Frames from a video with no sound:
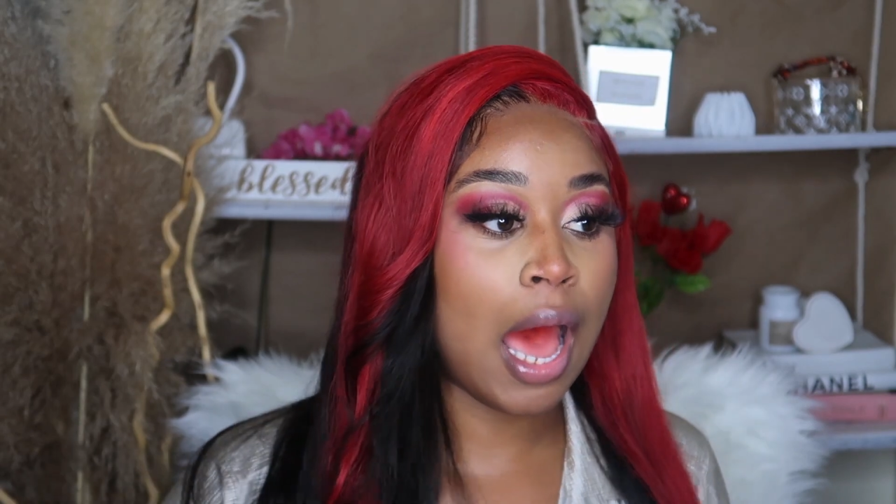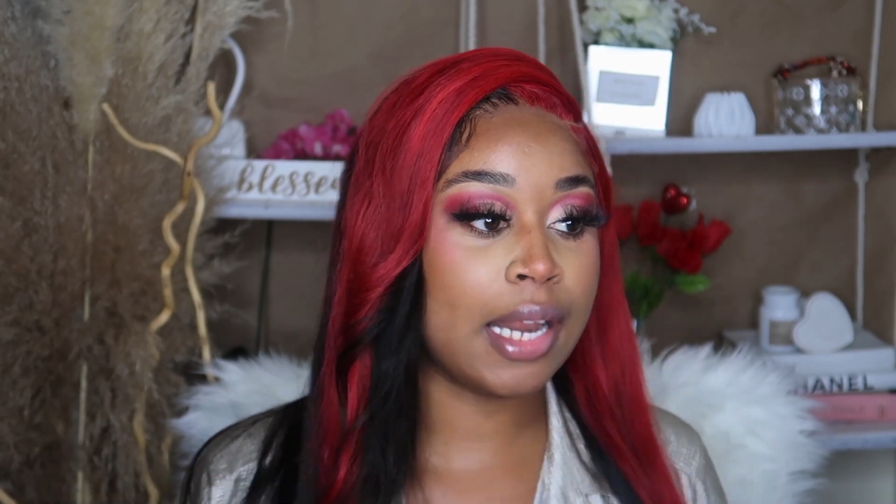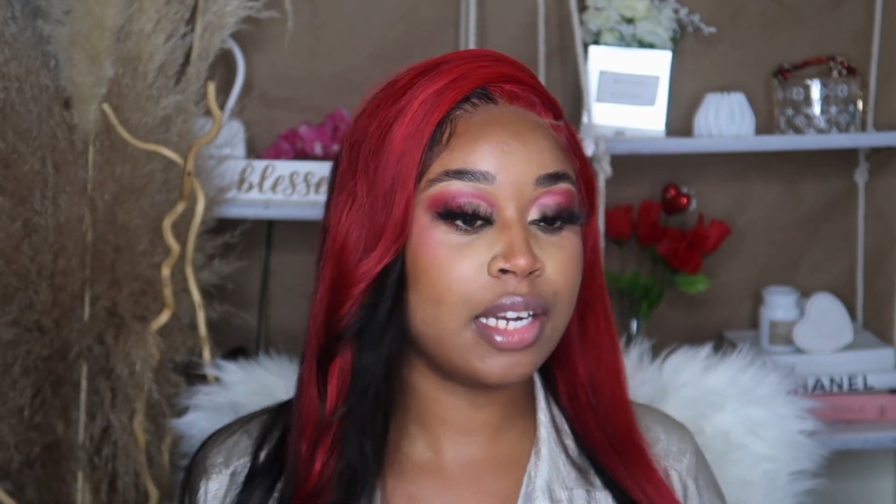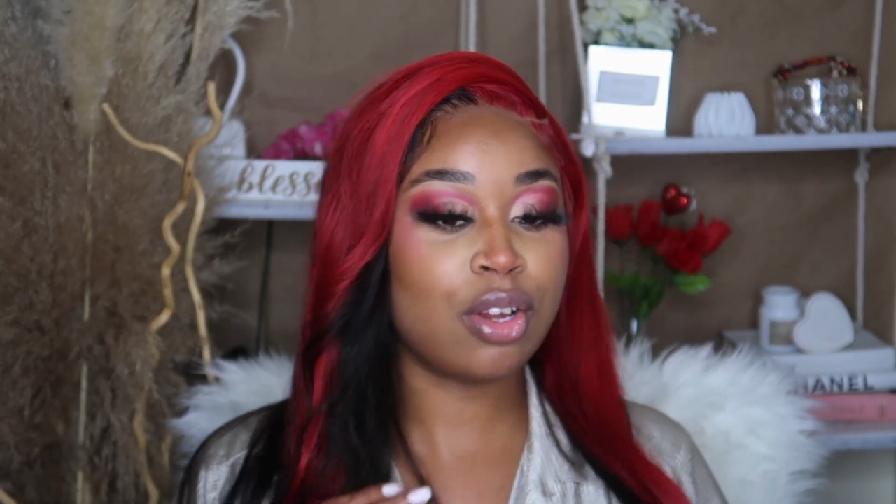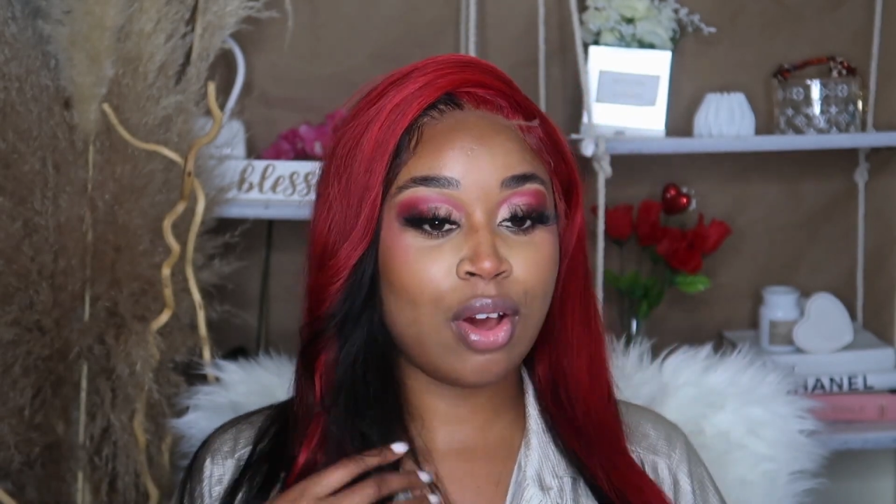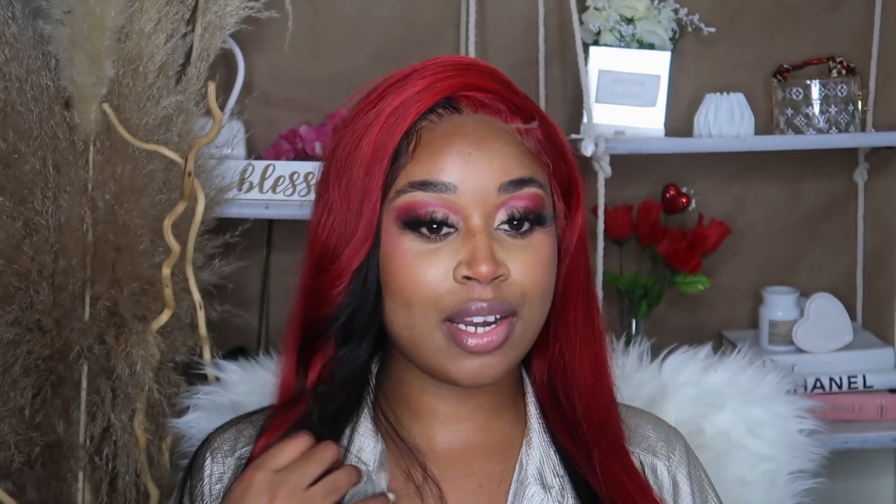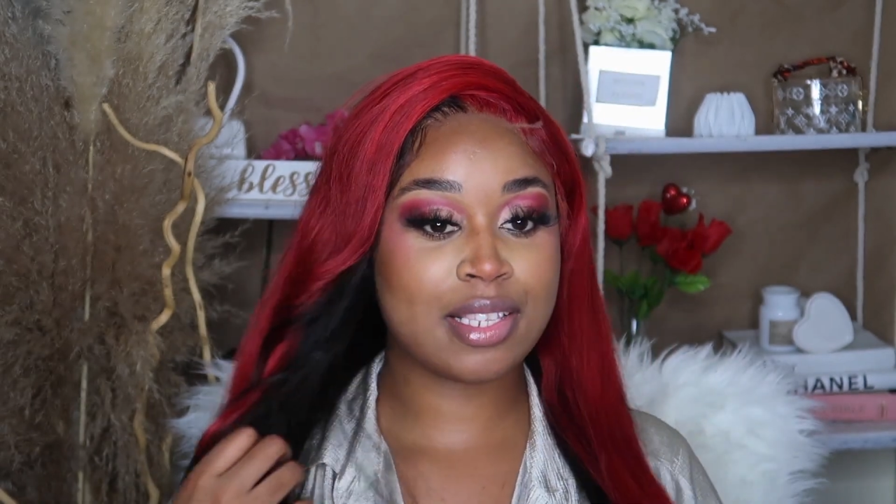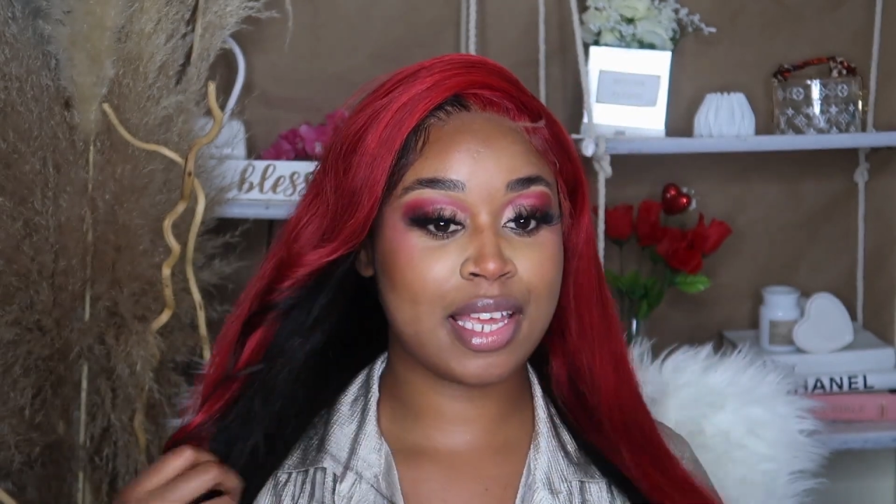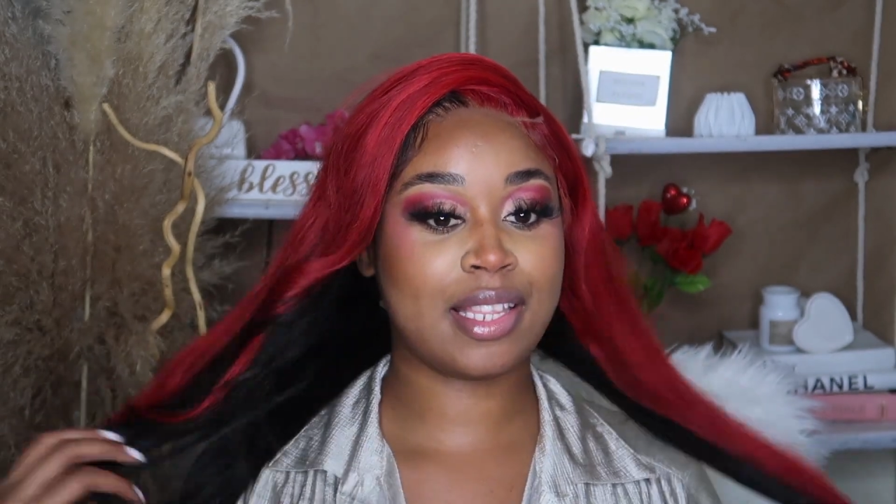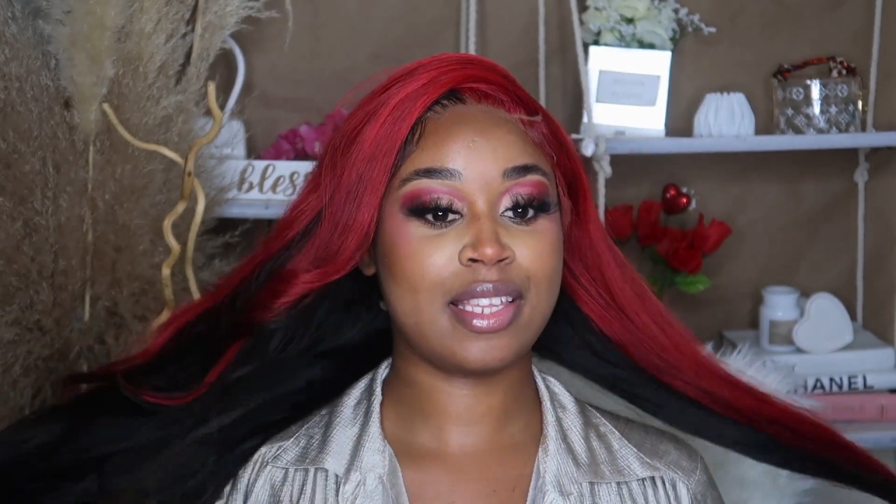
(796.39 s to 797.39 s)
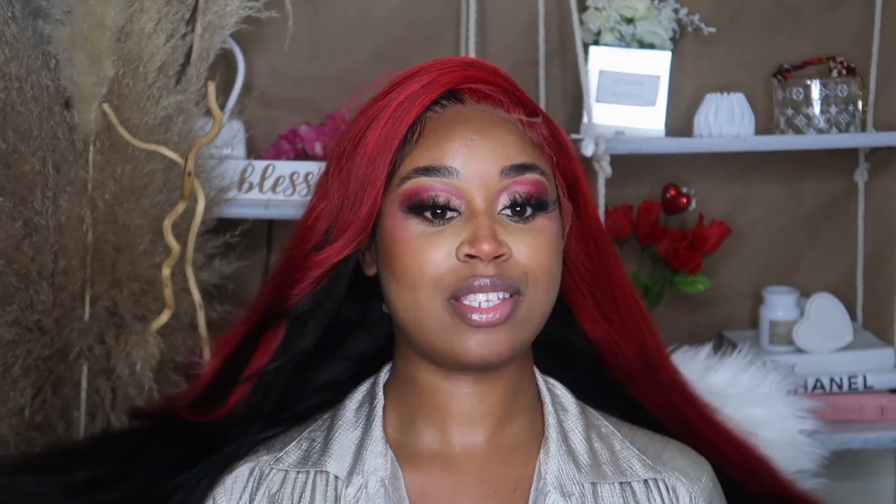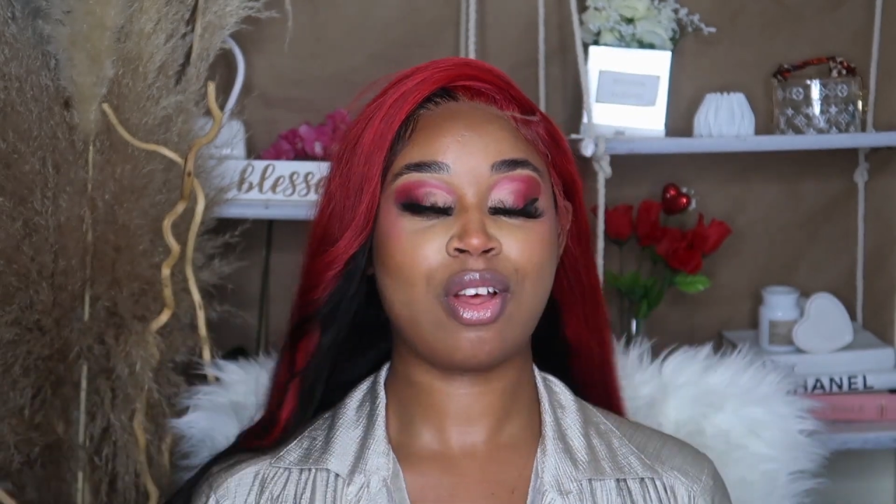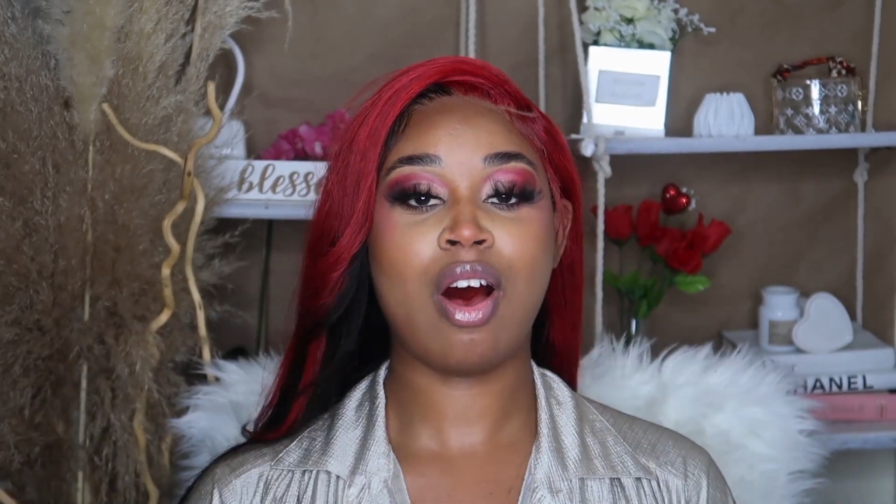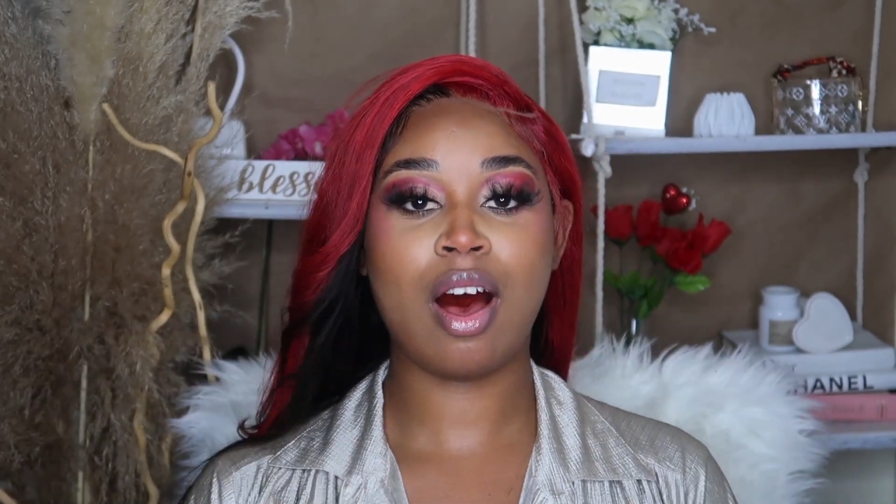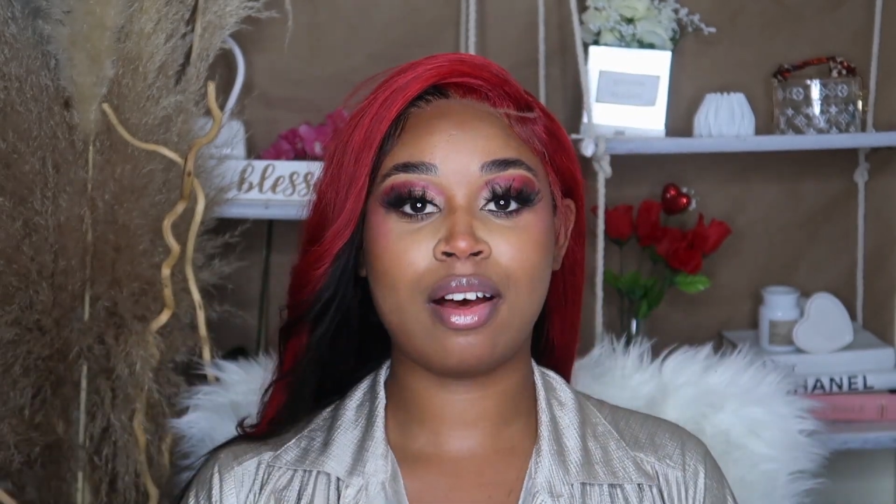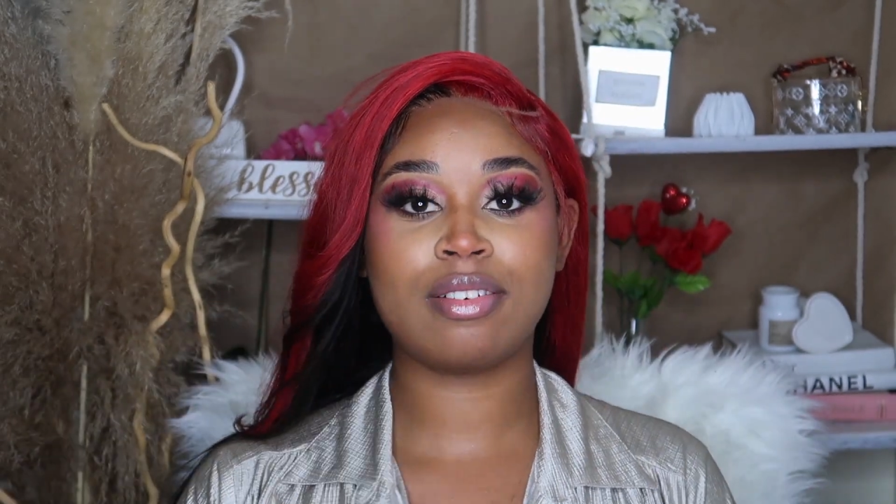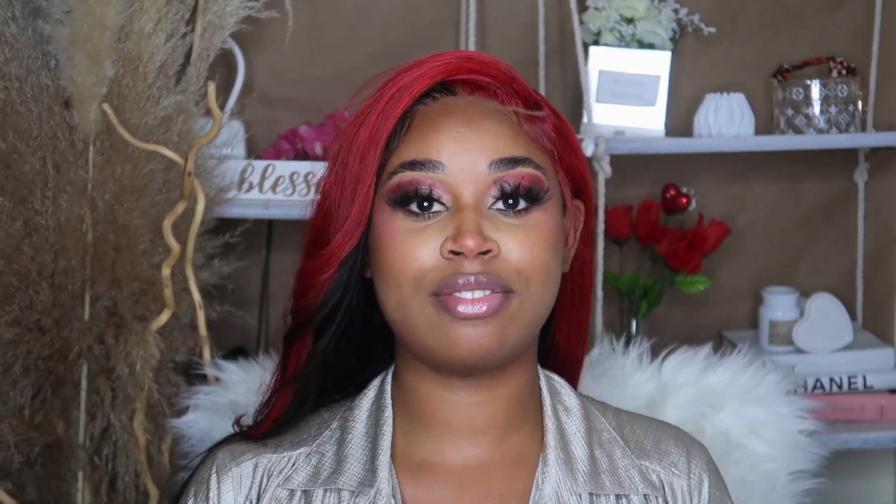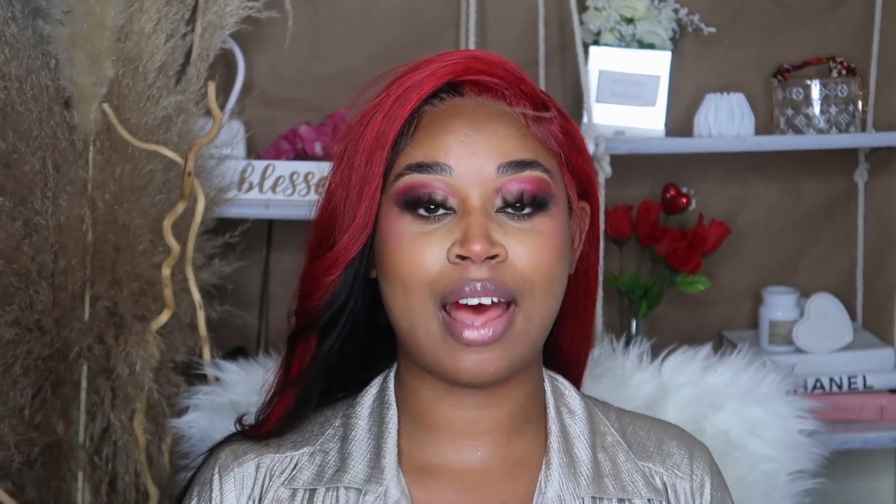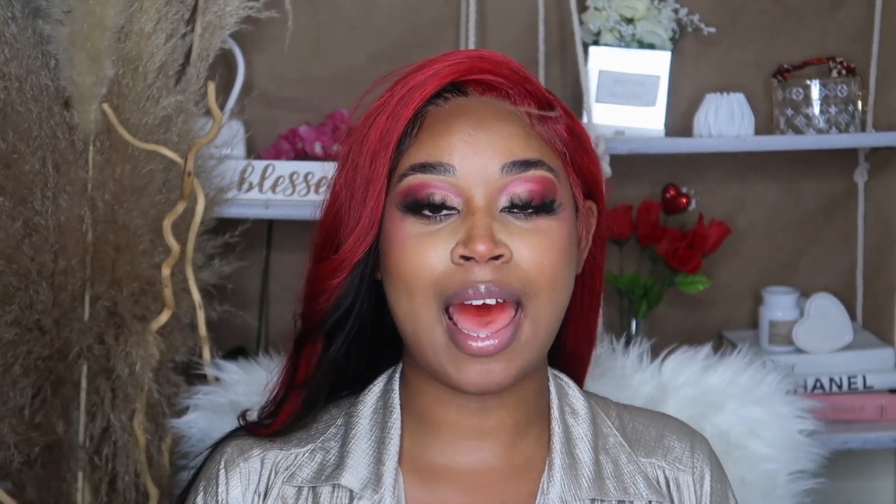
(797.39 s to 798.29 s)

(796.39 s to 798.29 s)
I need to go ahead and take this off.